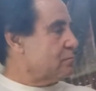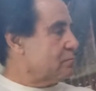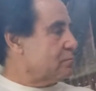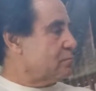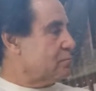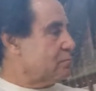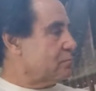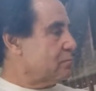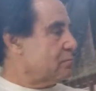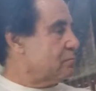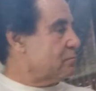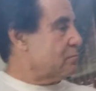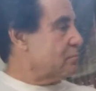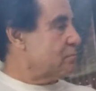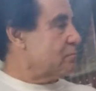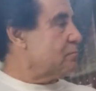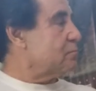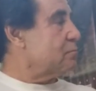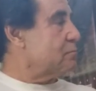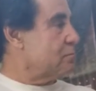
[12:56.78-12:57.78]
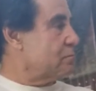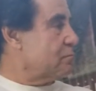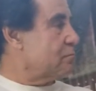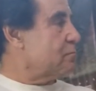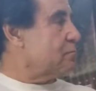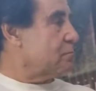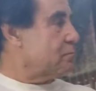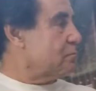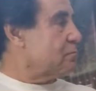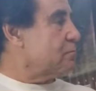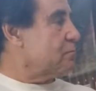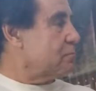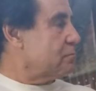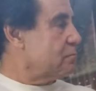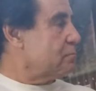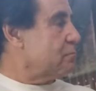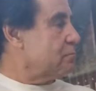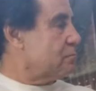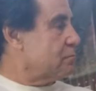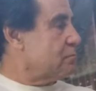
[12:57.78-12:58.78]

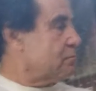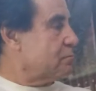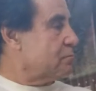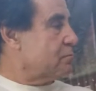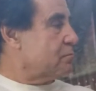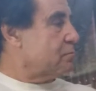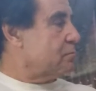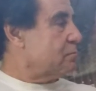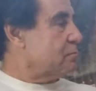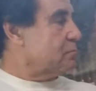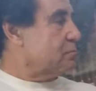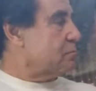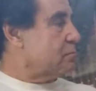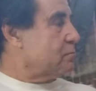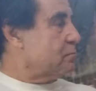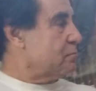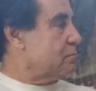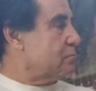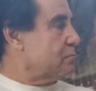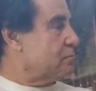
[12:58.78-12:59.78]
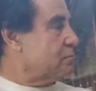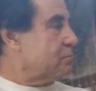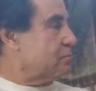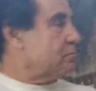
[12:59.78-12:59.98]
(not speaking)